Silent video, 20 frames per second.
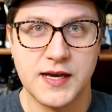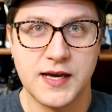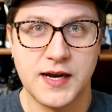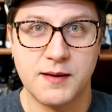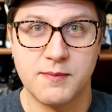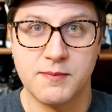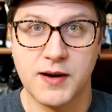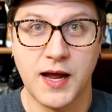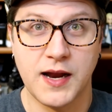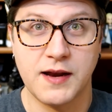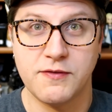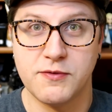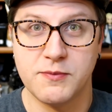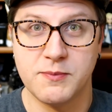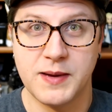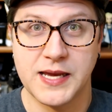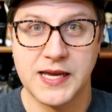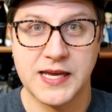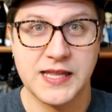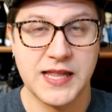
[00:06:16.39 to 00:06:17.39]
And I'm not
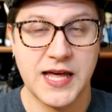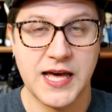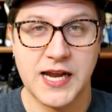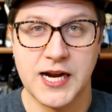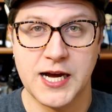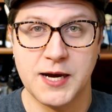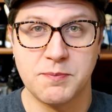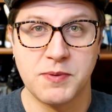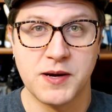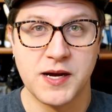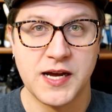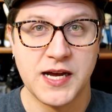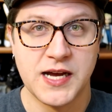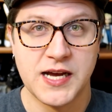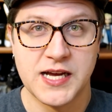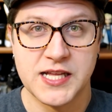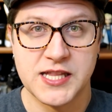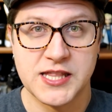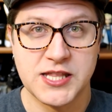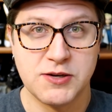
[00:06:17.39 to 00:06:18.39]
even making that up.
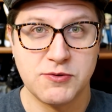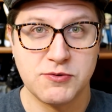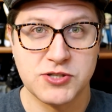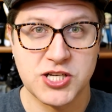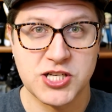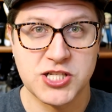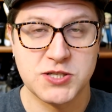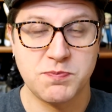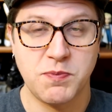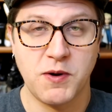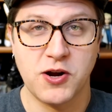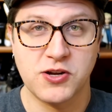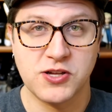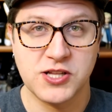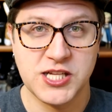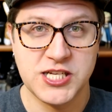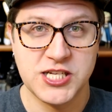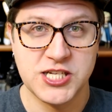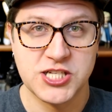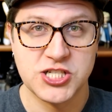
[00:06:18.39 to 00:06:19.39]
There was a
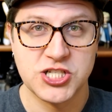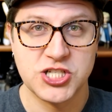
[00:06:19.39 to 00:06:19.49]
sparkly,